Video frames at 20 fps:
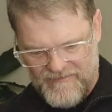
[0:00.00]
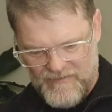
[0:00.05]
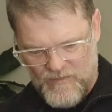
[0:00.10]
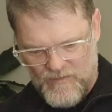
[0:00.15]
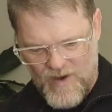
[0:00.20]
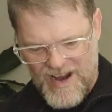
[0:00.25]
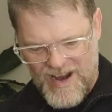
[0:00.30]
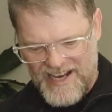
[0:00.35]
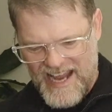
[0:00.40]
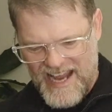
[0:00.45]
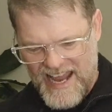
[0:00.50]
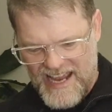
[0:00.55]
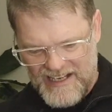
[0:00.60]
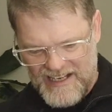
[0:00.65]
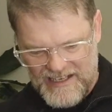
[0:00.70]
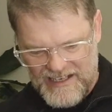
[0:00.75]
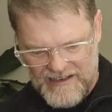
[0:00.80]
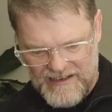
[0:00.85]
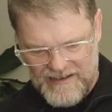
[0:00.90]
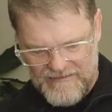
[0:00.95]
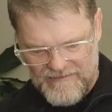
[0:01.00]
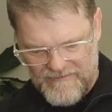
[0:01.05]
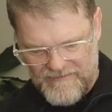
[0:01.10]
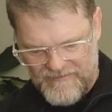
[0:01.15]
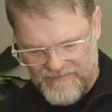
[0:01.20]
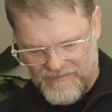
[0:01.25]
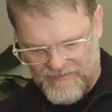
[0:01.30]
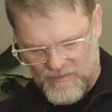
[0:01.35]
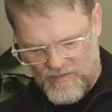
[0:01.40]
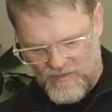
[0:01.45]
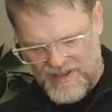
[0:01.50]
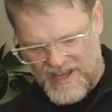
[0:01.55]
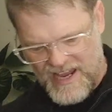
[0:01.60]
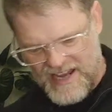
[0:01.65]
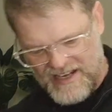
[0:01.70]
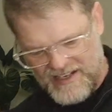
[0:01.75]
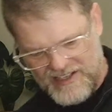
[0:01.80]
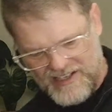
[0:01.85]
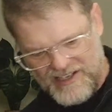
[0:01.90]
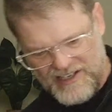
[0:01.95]
One-handed,
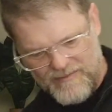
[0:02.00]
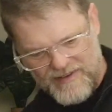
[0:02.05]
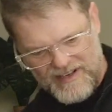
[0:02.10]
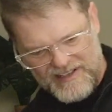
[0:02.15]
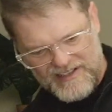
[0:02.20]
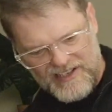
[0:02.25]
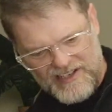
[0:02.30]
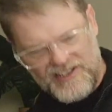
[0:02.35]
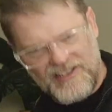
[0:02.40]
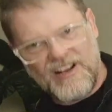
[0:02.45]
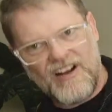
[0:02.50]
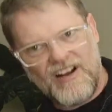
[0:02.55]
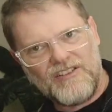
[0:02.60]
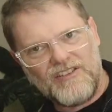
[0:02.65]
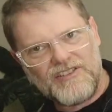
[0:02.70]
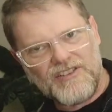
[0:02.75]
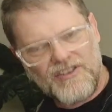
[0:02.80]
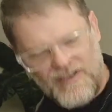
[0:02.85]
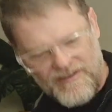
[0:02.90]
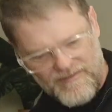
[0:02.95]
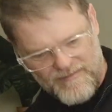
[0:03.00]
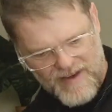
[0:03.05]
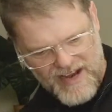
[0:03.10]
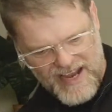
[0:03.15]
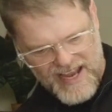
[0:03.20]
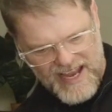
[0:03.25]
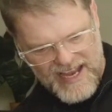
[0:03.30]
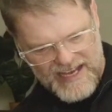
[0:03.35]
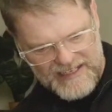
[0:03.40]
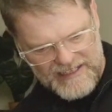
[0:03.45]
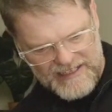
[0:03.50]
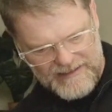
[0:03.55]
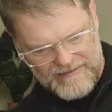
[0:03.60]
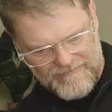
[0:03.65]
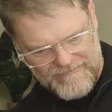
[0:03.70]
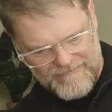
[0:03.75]
without tipping the salt off my hand.